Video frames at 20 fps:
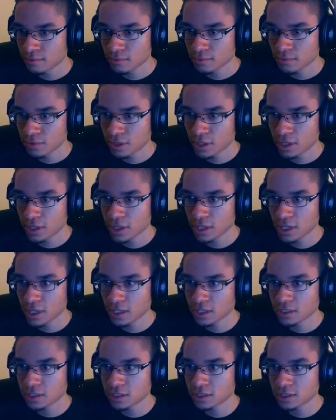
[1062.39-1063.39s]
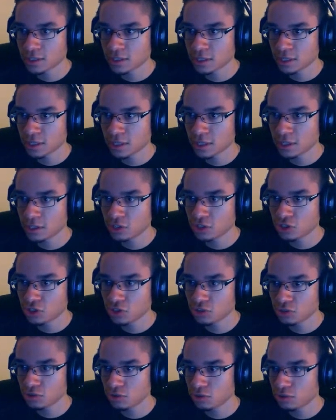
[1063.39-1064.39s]
Alright, you guys. I need to
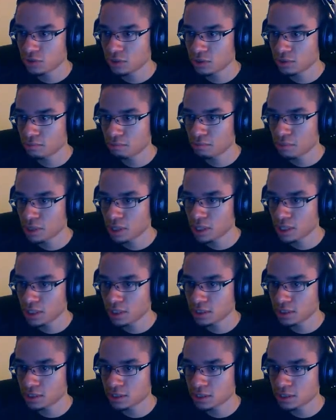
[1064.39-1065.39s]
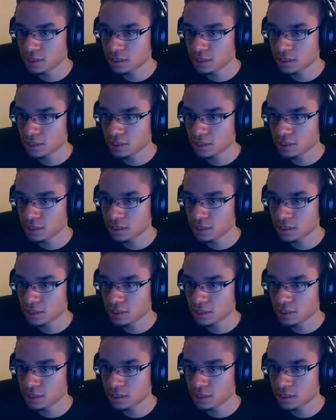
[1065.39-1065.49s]
shoot you in your brains.